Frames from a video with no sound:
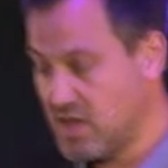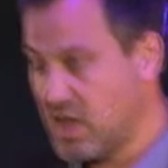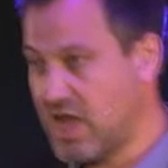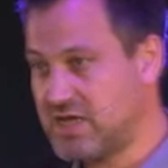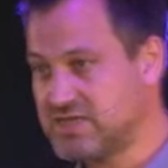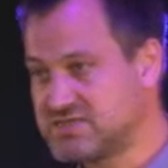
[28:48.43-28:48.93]

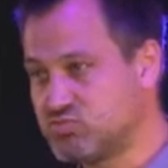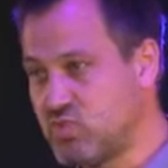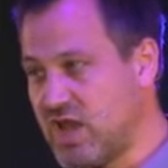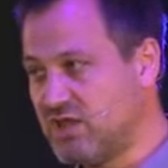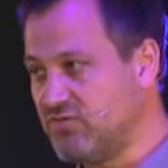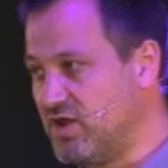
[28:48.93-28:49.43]
And it's
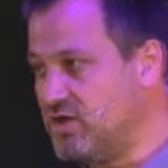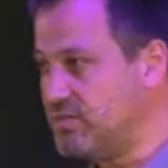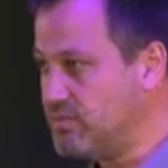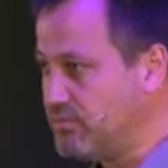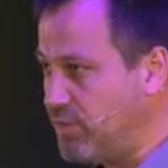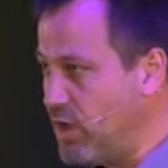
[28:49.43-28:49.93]
relevant
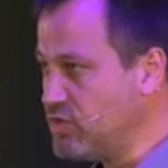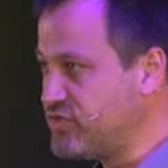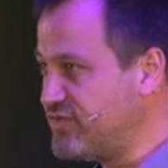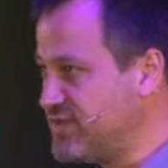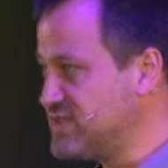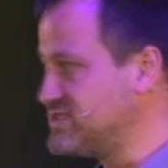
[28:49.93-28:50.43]
both
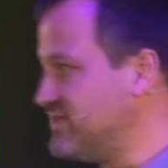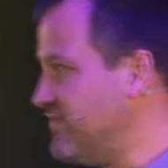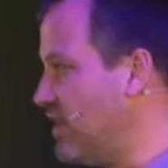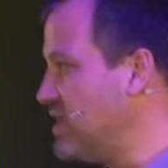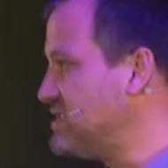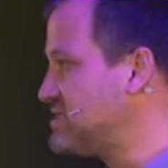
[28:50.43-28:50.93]
for the
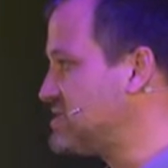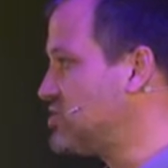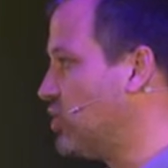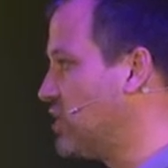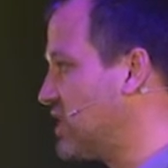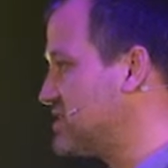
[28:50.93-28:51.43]
device
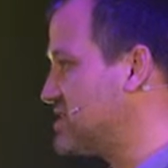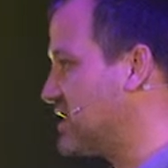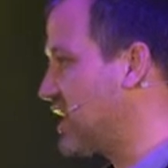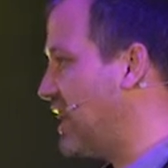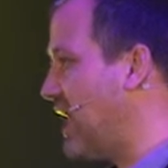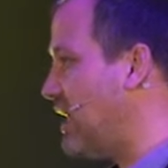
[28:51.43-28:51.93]
talking to the
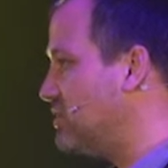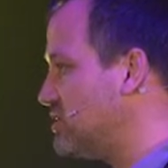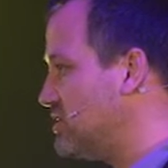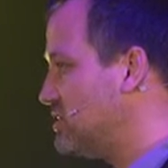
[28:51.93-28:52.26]
cloud